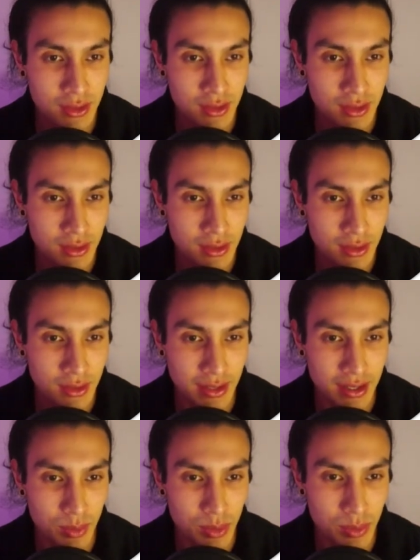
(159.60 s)
And we
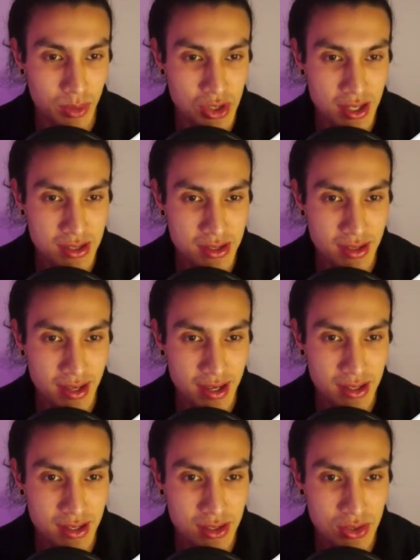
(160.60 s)
want to change that
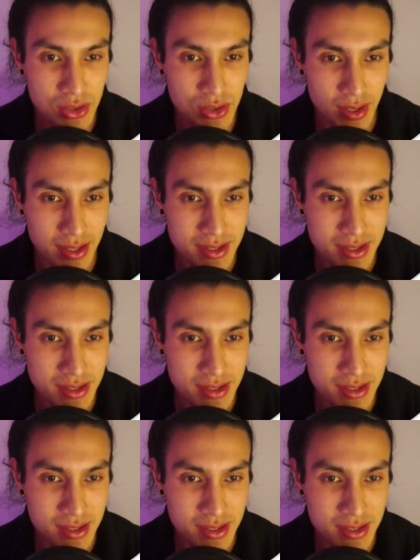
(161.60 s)
to a
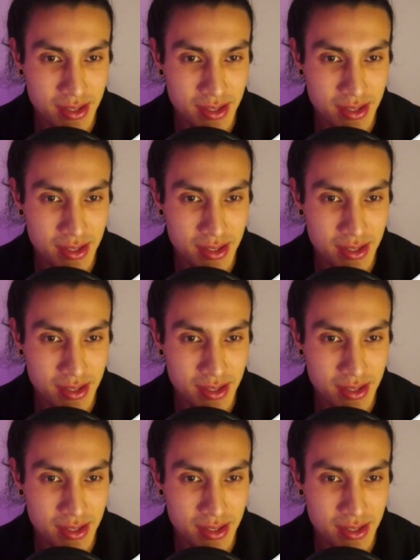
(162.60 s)
select.